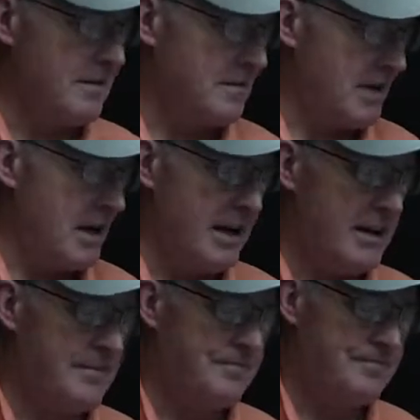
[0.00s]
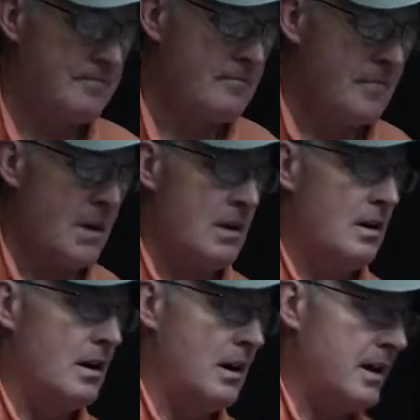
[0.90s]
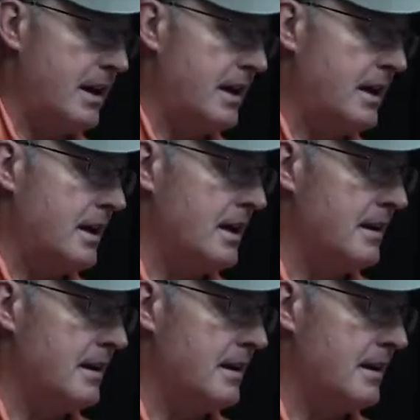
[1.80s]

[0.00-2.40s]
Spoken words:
of the fly, on a